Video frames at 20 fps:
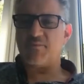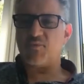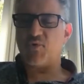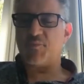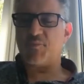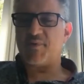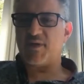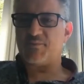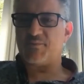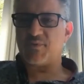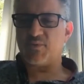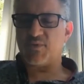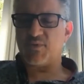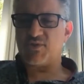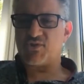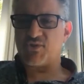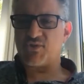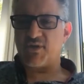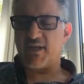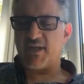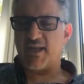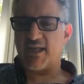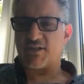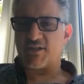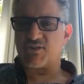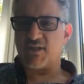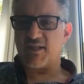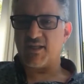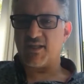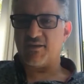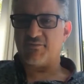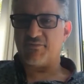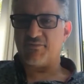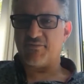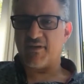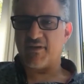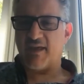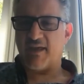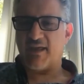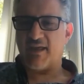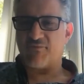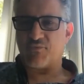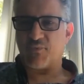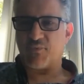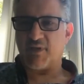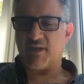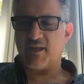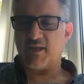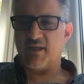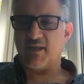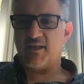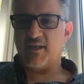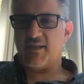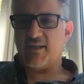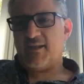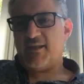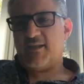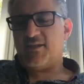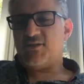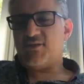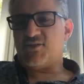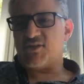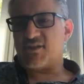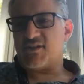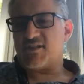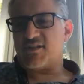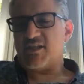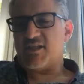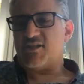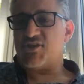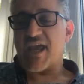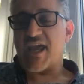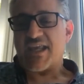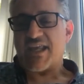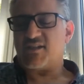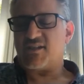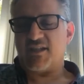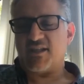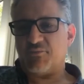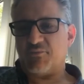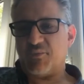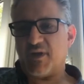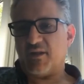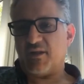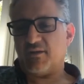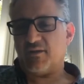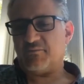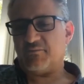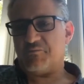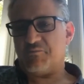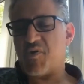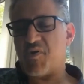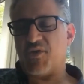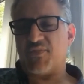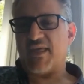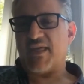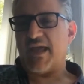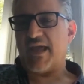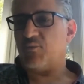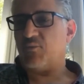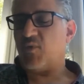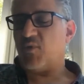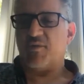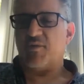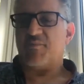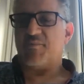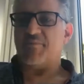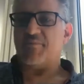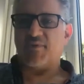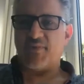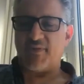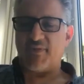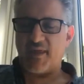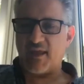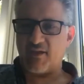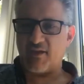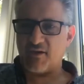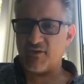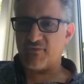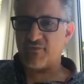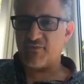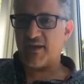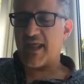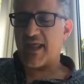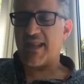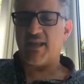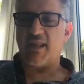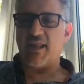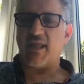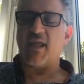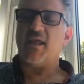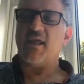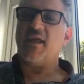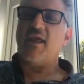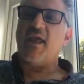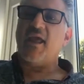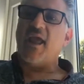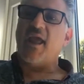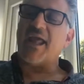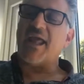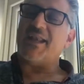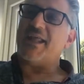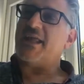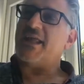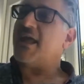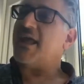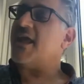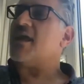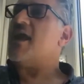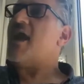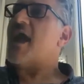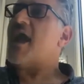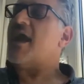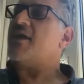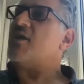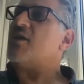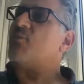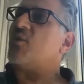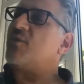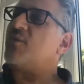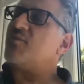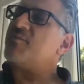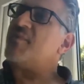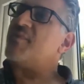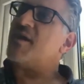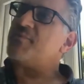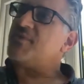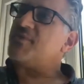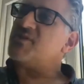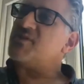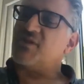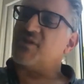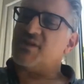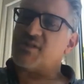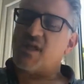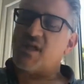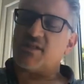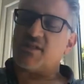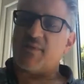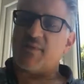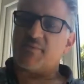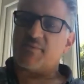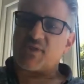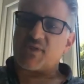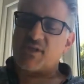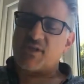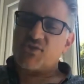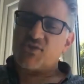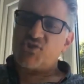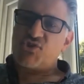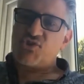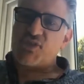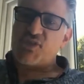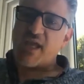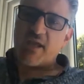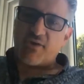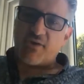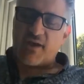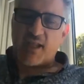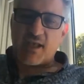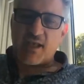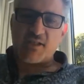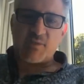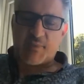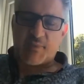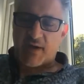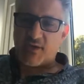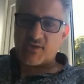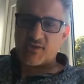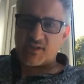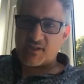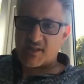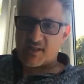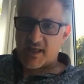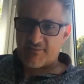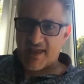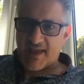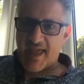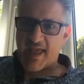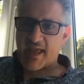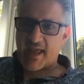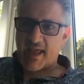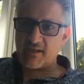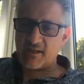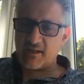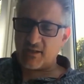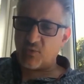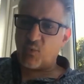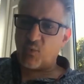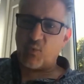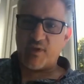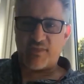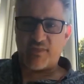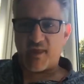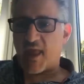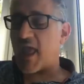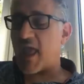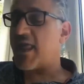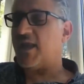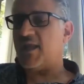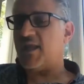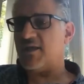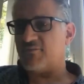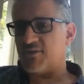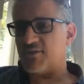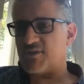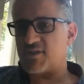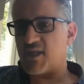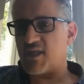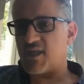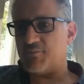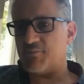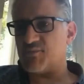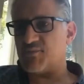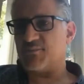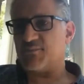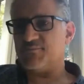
more people will join, actually, if we just suggest that we'll put that, what do people think of, and any what might be useful is ask people to share any experiences they've had with any of the schemes.